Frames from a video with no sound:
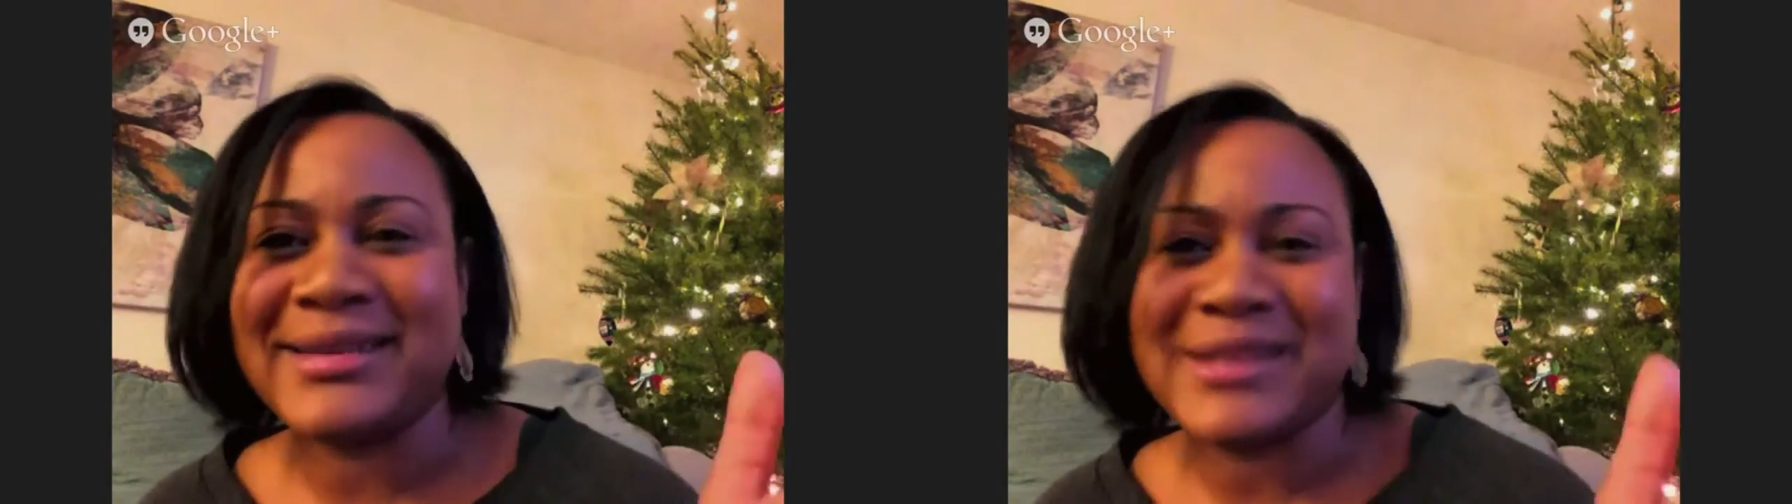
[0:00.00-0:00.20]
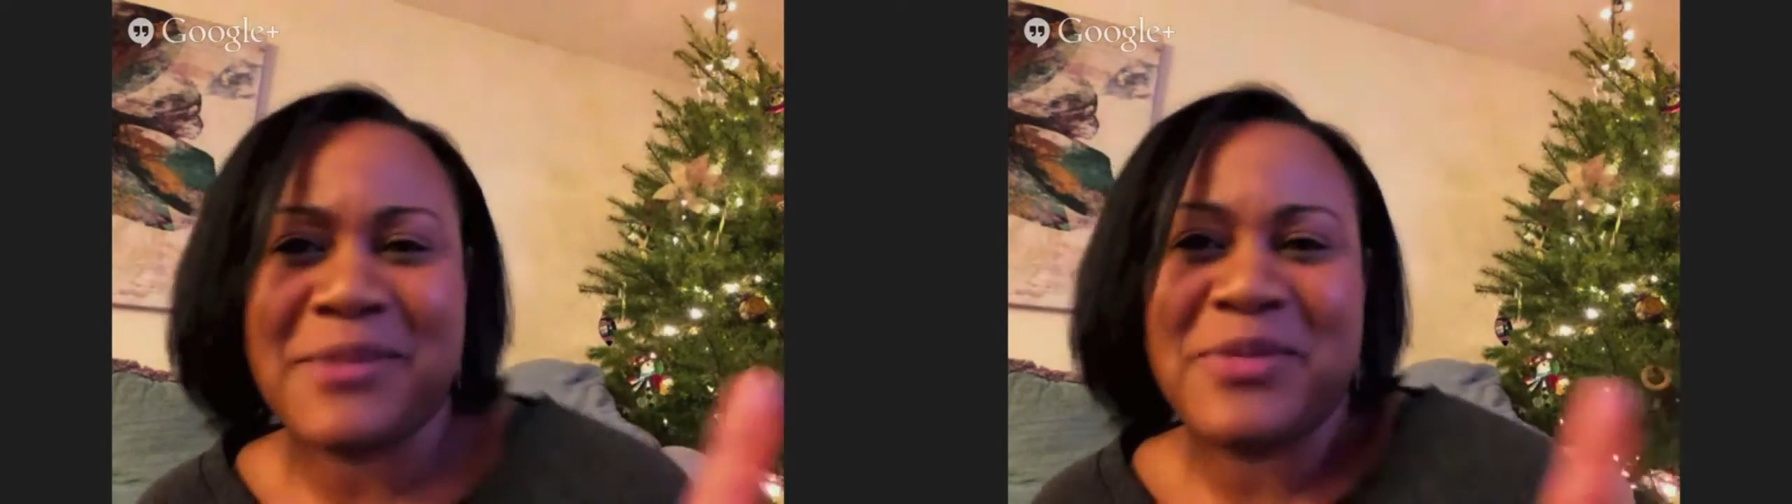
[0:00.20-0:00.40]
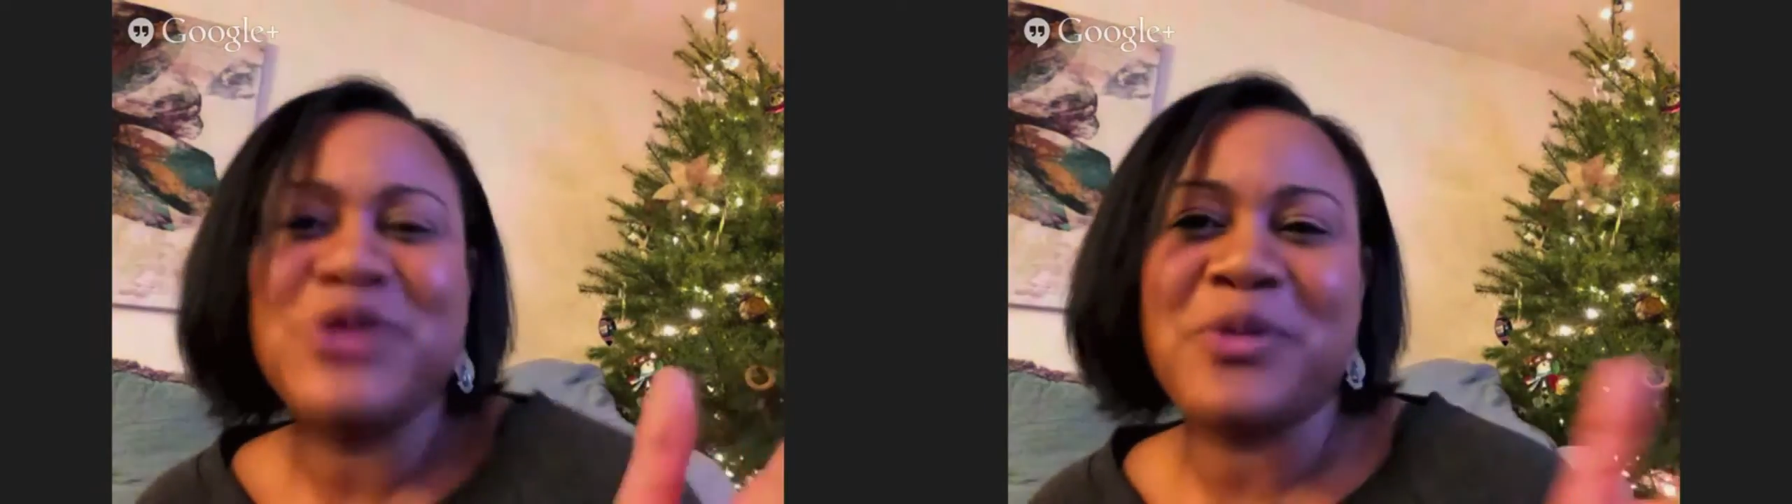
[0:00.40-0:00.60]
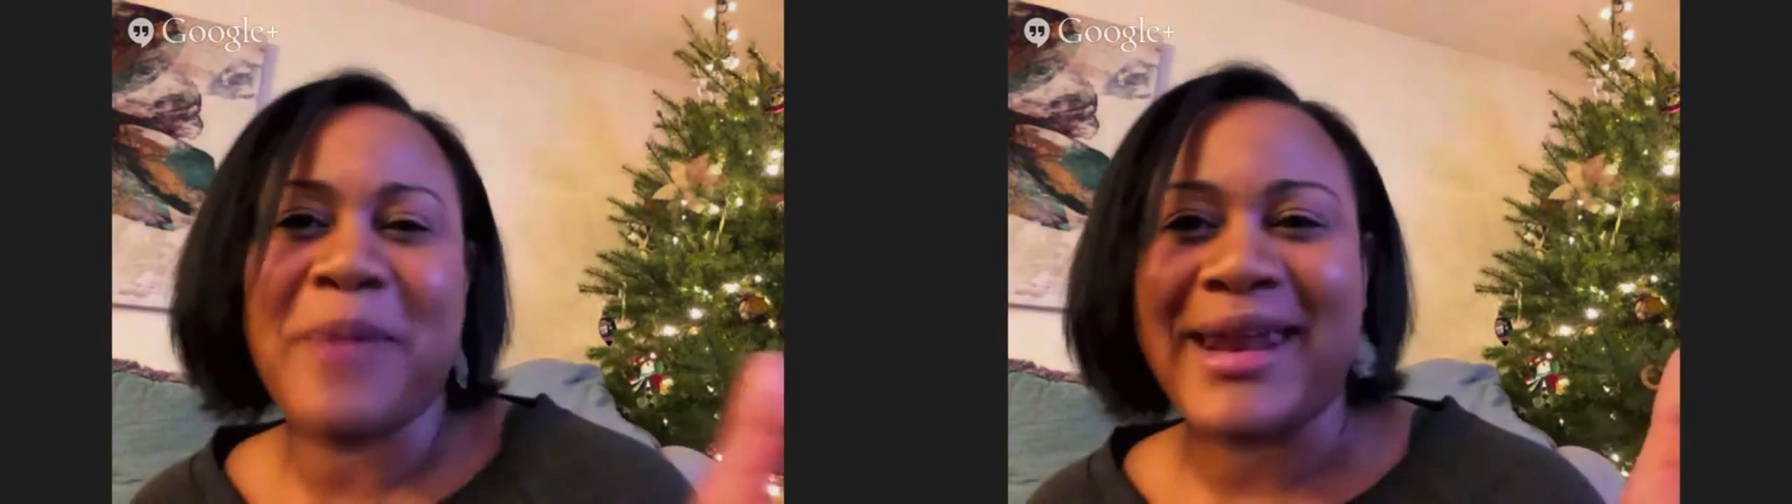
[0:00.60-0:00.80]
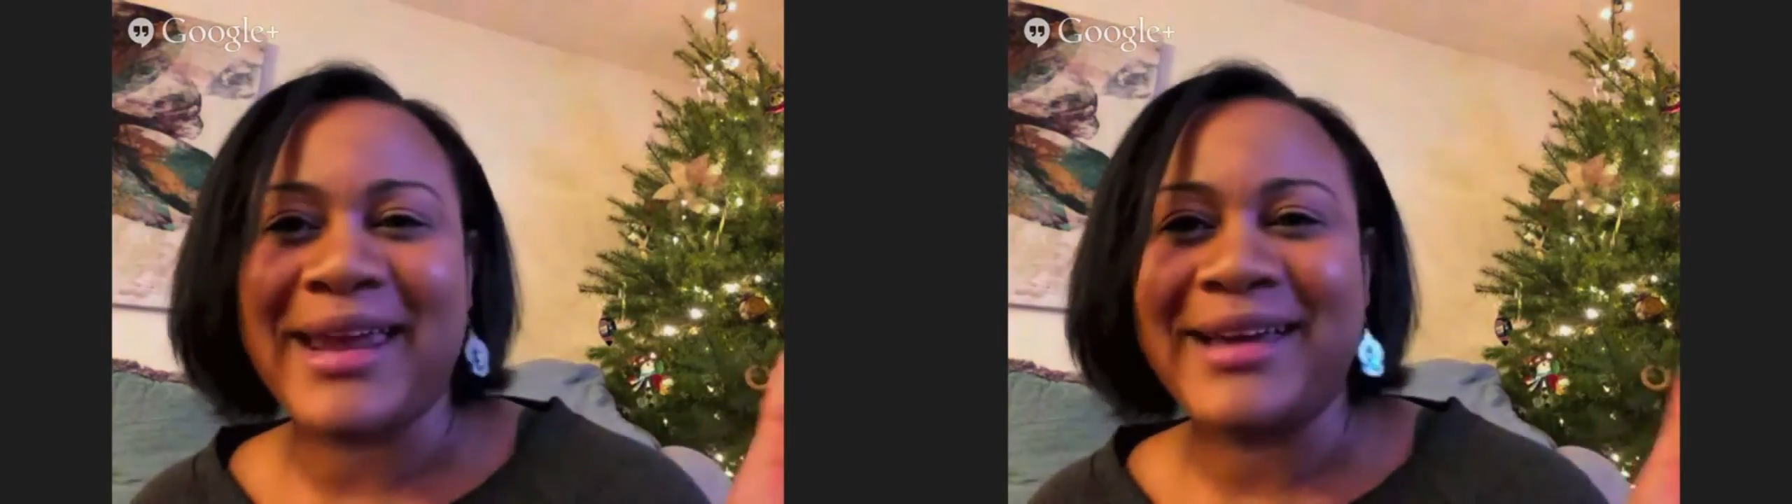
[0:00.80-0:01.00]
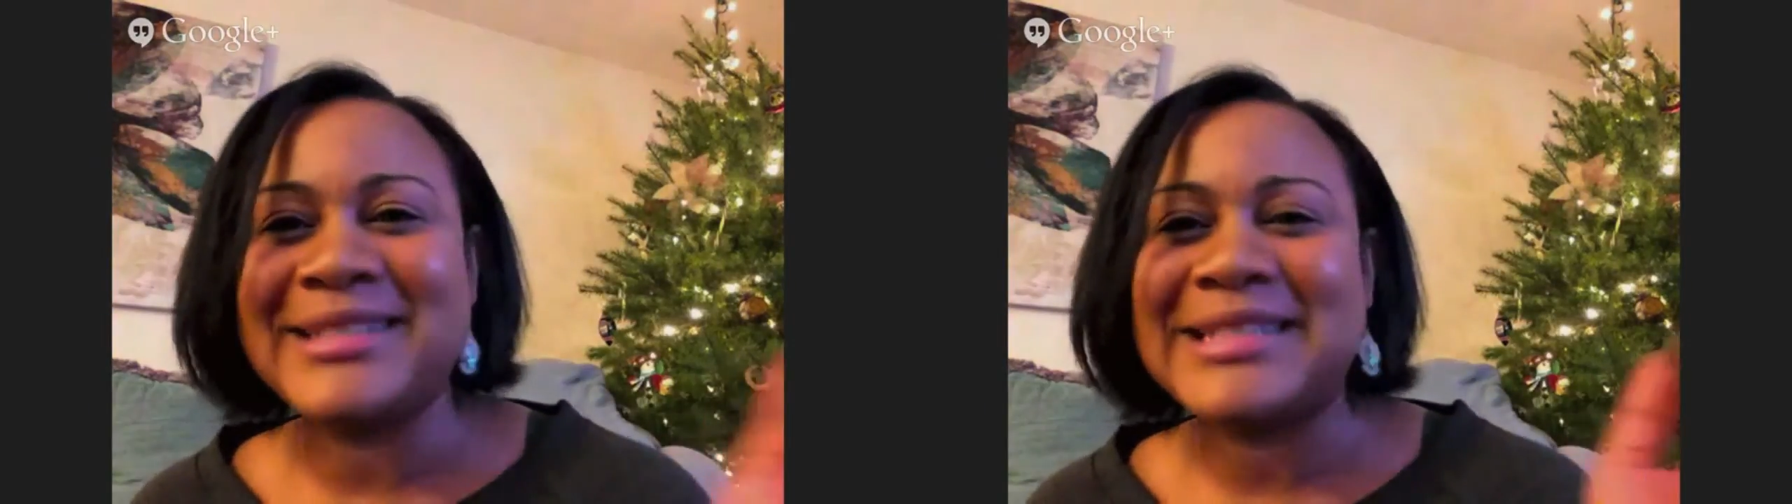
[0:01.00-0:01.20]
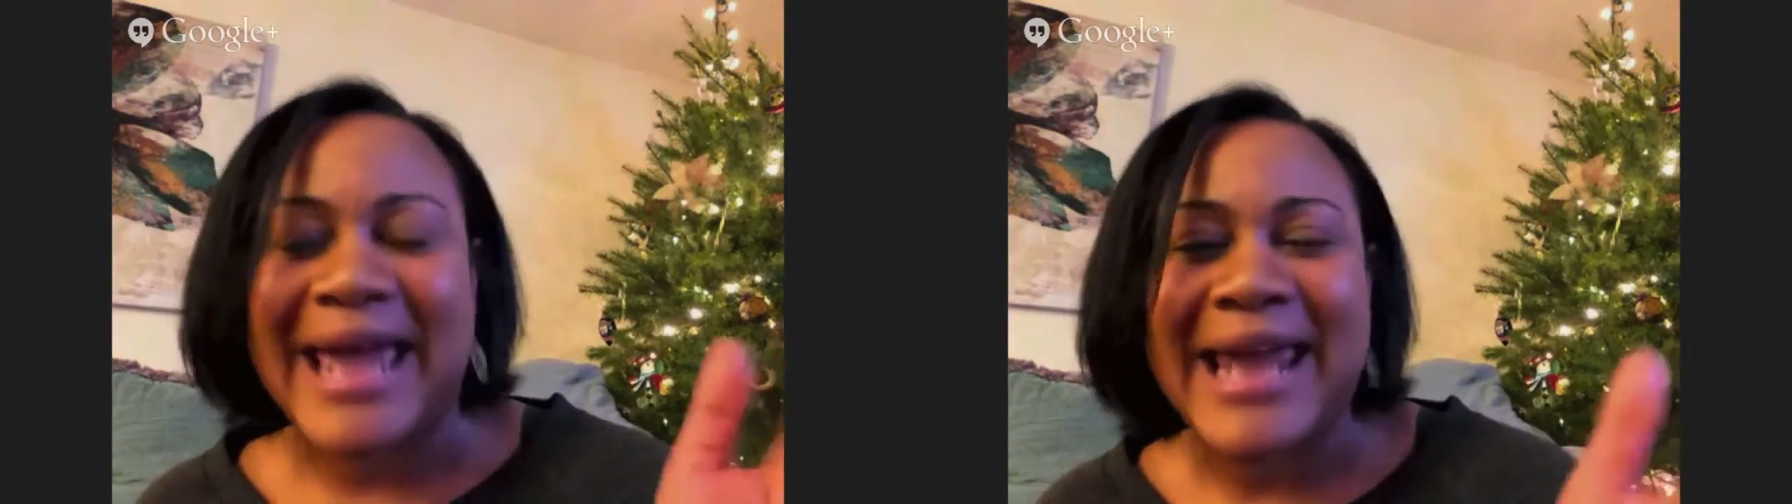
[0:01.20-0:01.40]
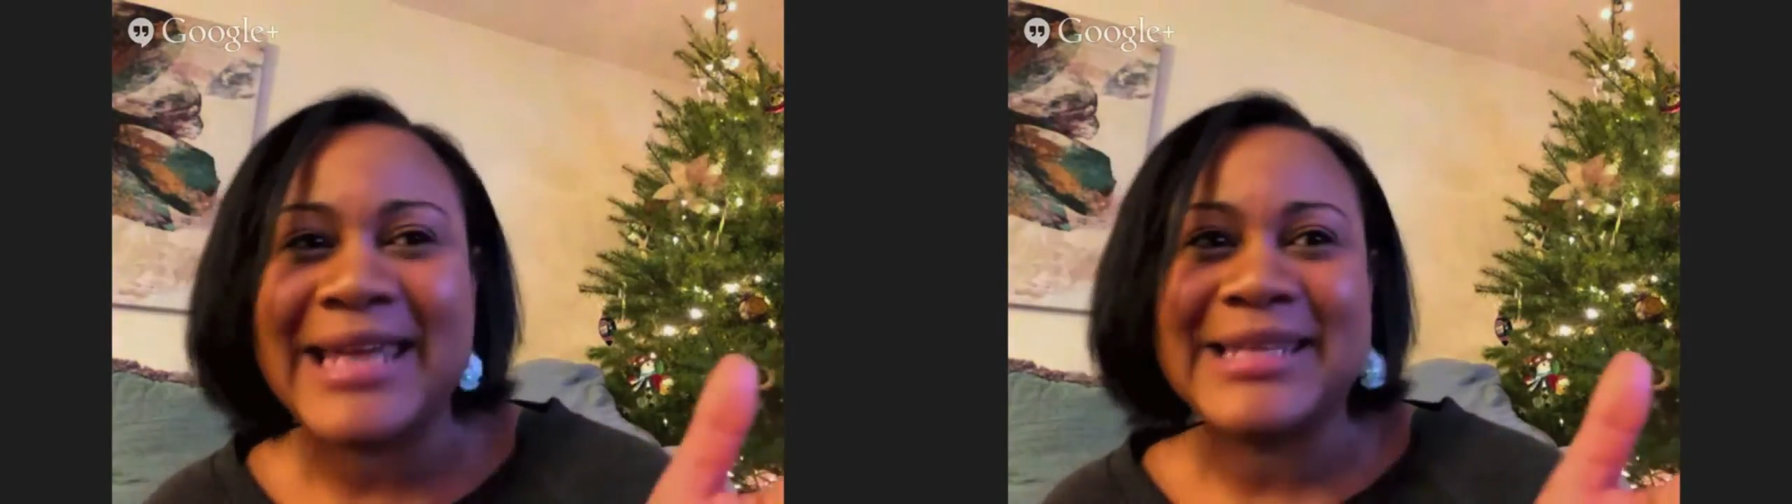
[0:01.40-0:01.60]
something dramatic, because
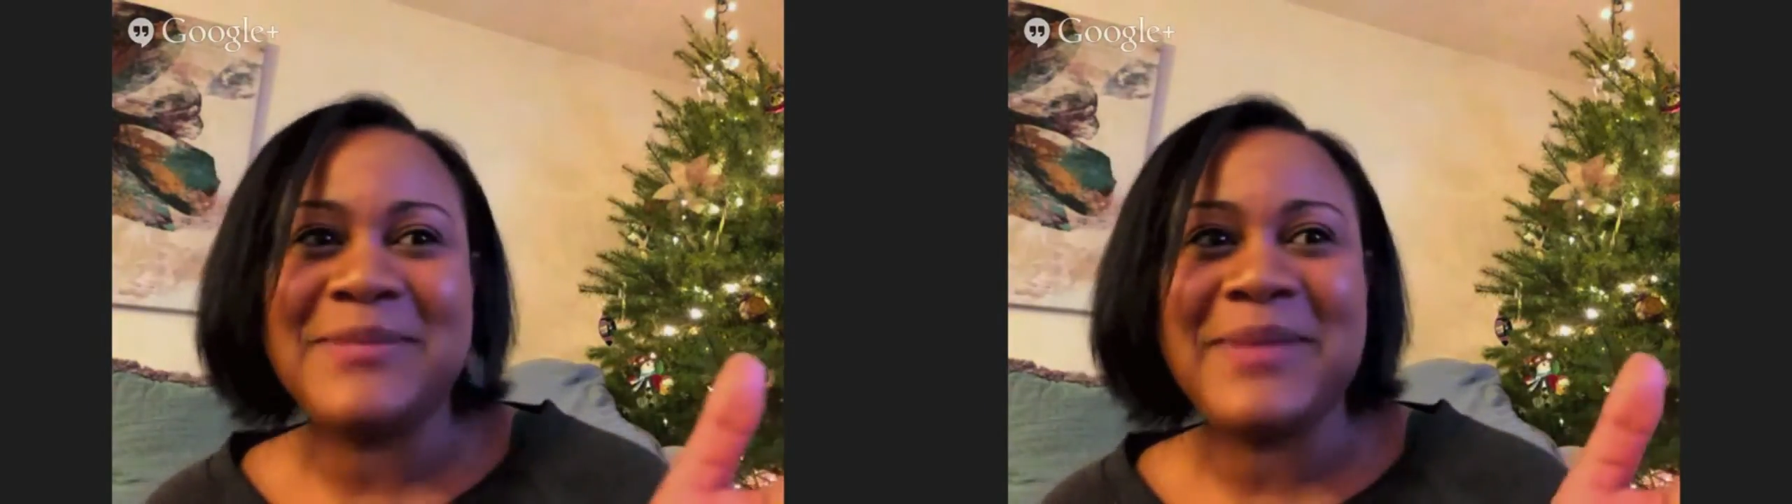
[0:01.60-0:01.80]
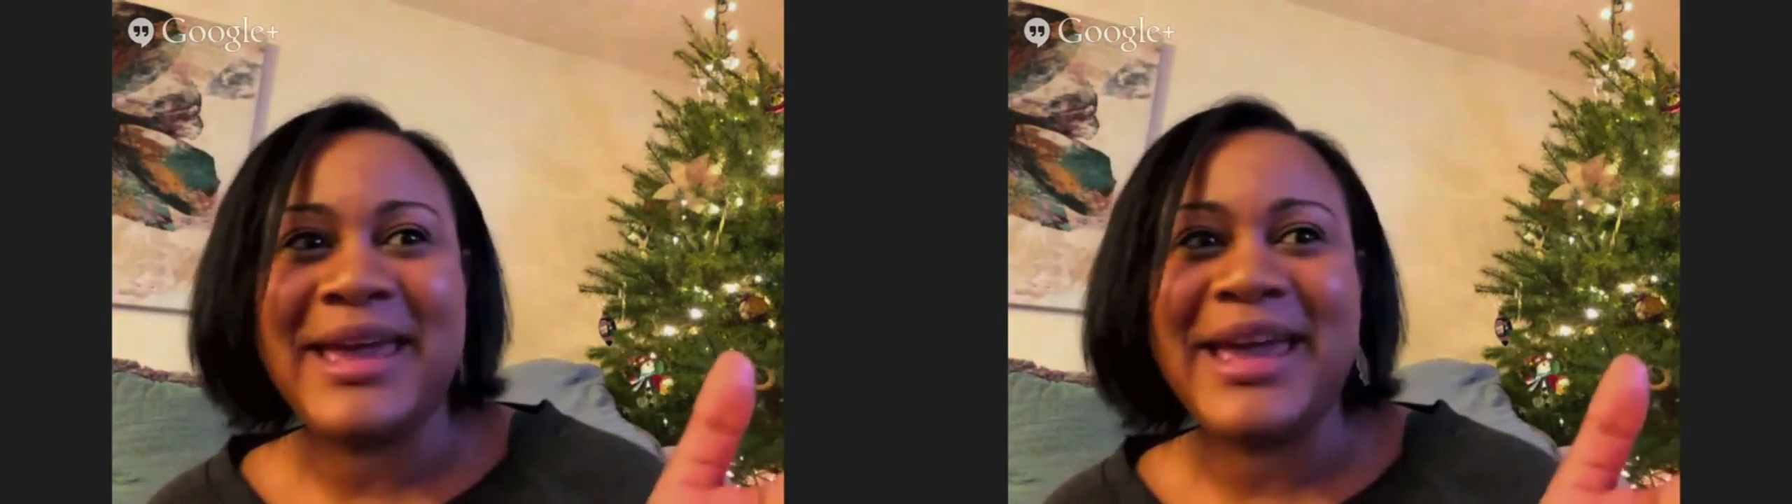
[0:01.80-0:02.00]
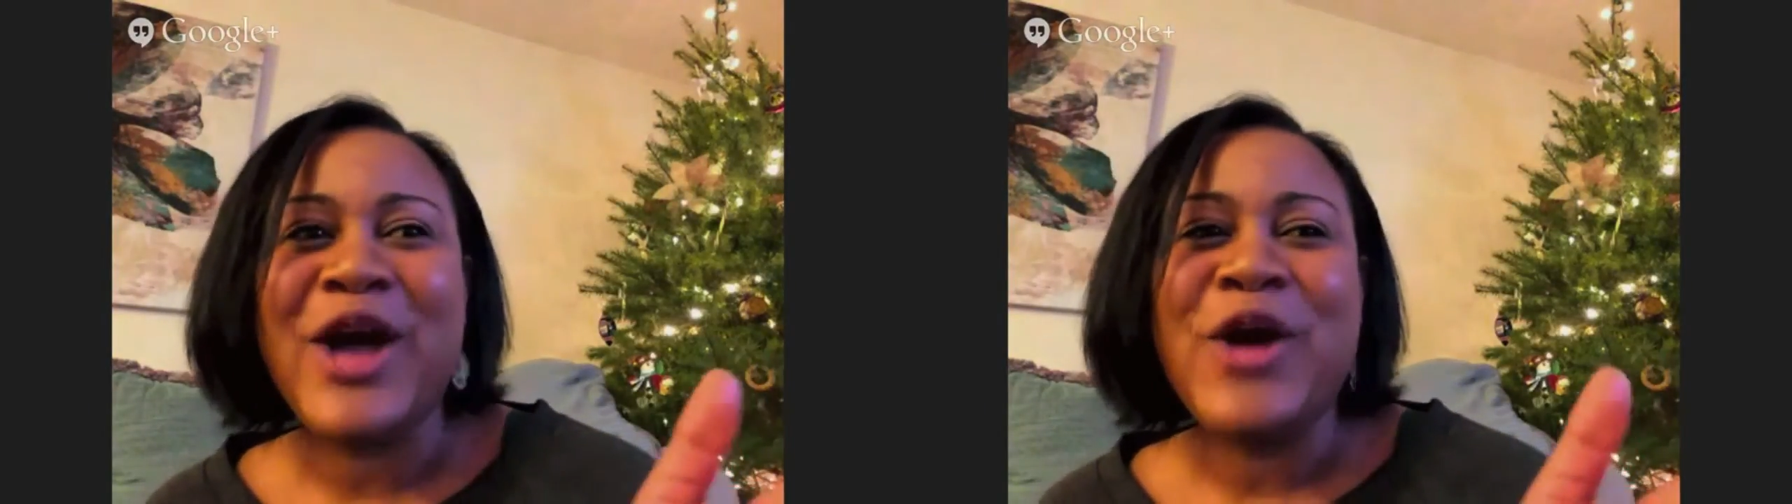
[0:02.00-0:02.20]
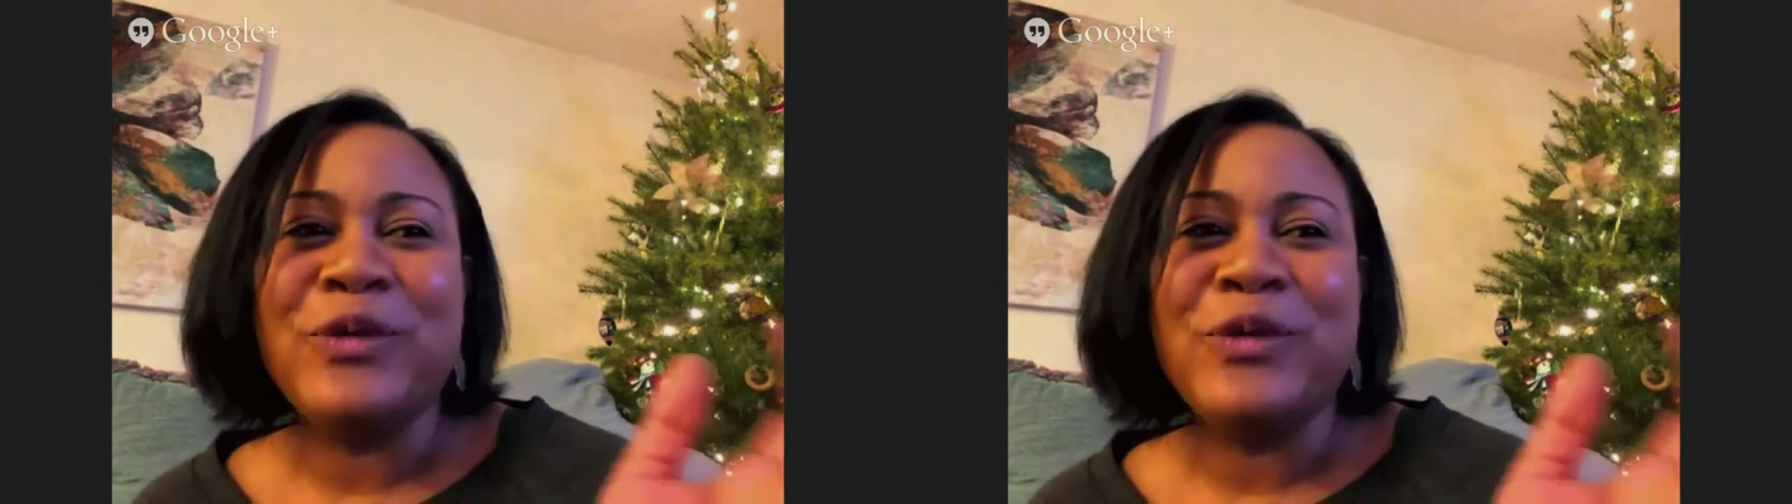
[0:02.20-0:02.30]
Lainey, to me,